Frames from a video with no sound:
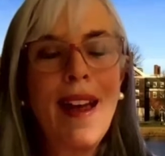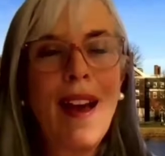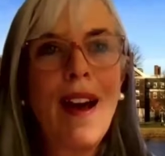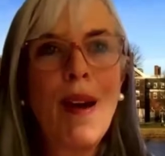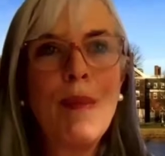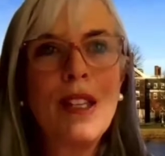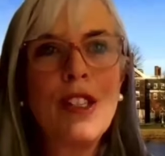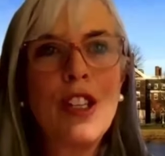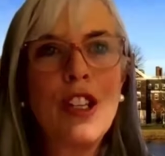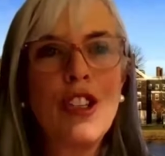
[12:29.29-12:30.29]

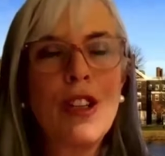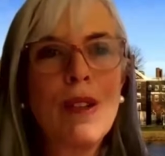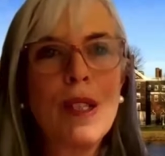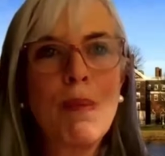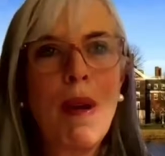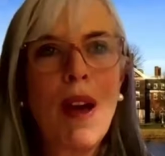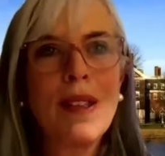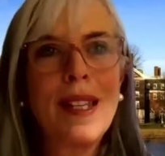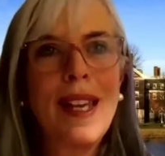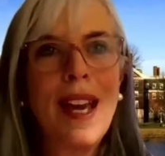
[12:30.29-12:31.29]
It's an insurance
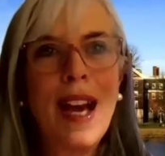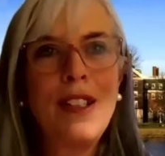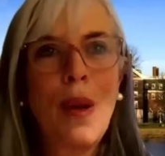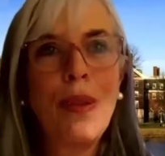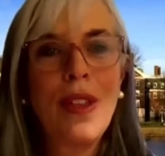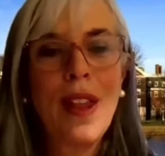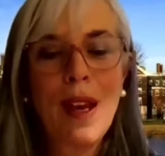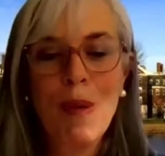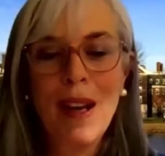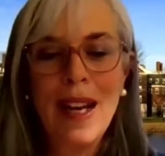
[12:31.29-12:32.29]
policy I don't
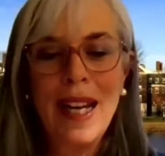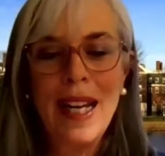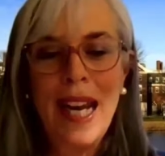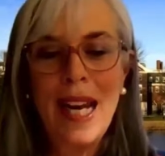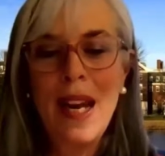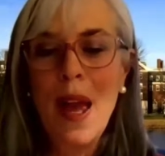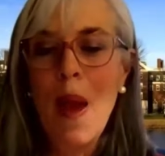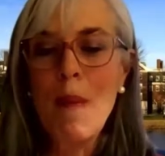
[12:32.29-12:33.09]
think we're going to need,